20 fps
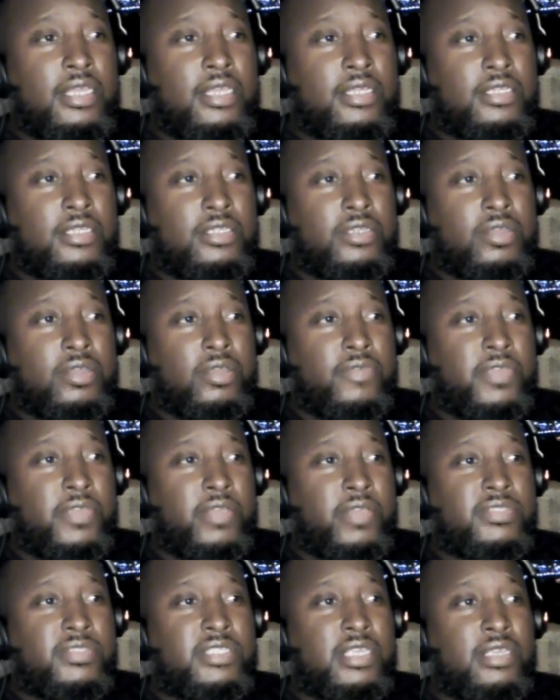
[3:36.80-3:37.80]
And, you know, if you
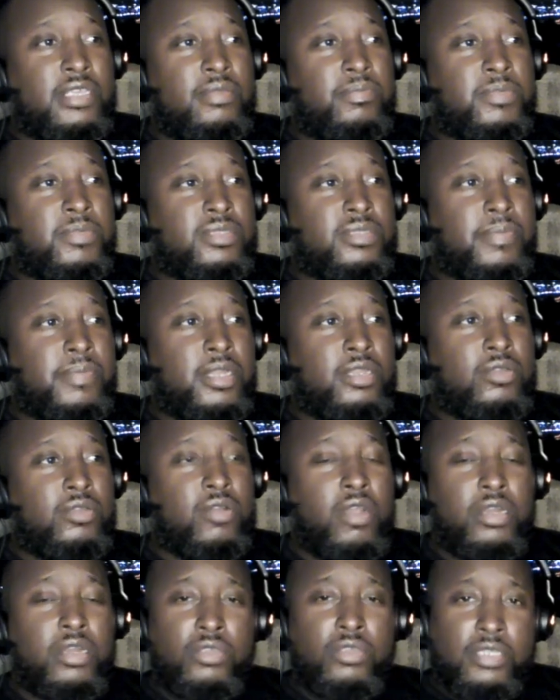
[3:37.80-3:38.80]
ever see Mr. Billy
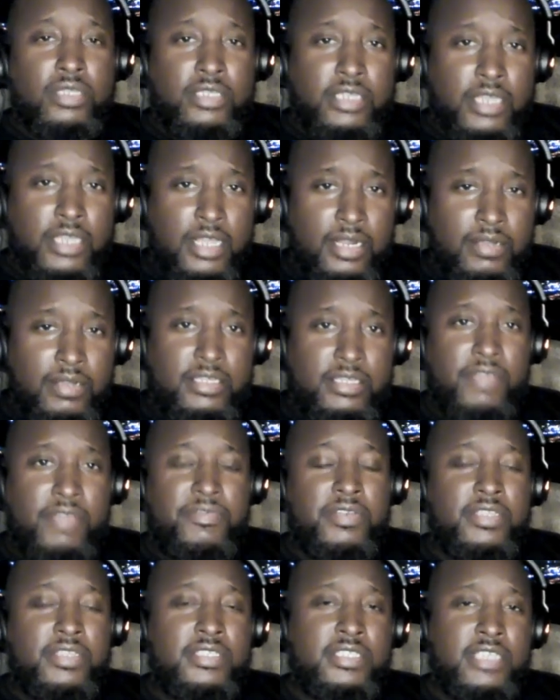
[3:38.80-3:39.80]
Garland, you could de-
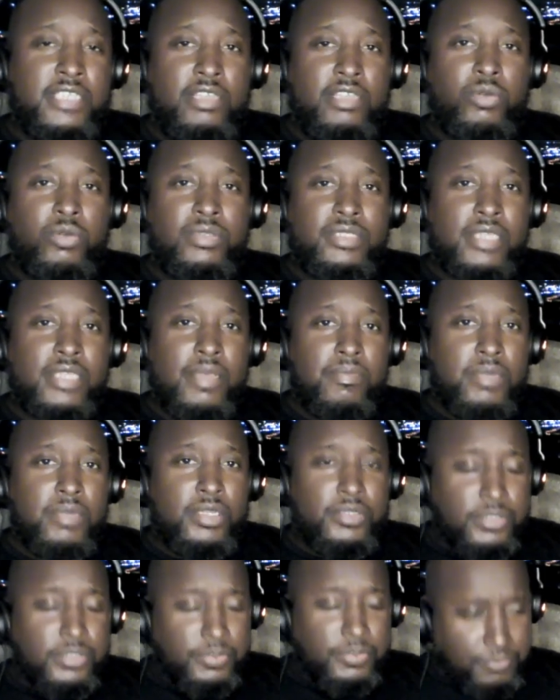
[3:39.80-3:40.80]
definitely see the
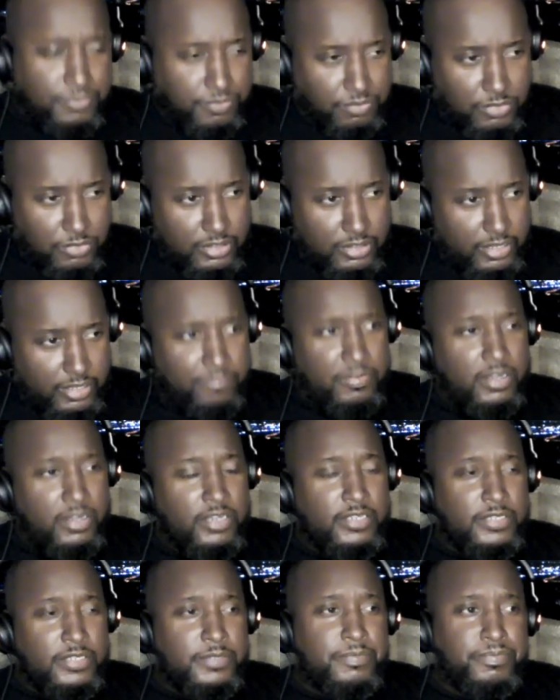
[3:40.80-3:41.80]
resemblance,
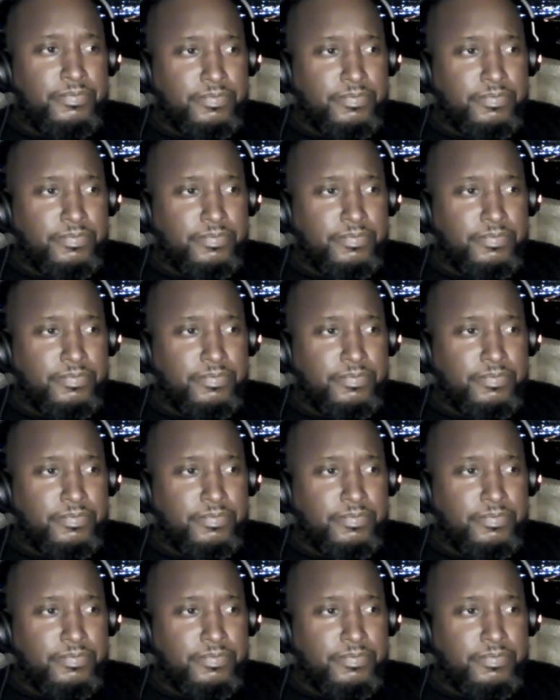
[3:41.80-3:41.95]
definitely.